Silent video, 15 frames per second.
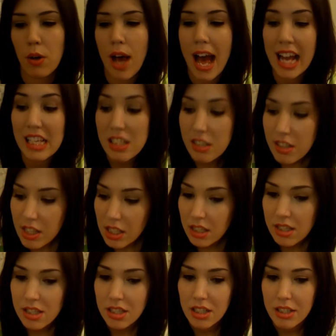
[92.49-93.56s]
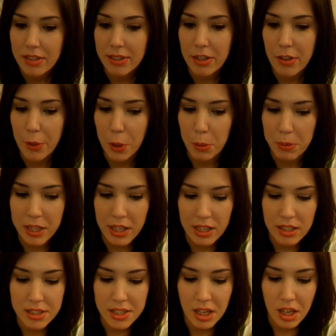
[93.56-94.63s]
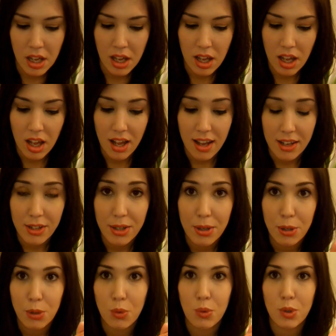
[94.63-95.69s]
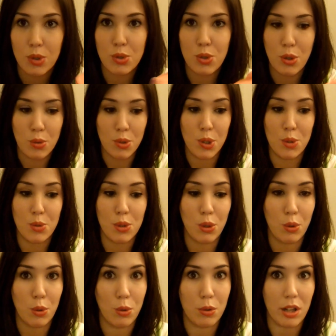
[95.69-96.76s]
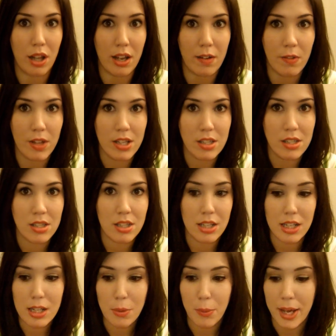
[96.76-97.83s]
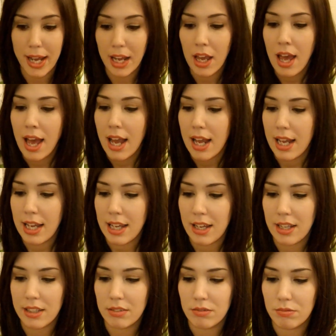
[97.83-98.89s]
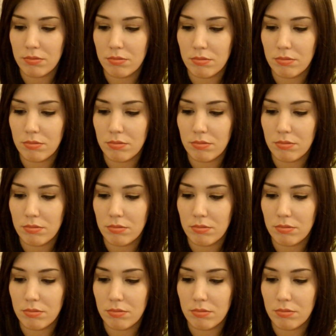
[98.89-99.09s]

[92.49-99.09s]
I still think it's a good deal though because you don't use a whole lot of this anyway, and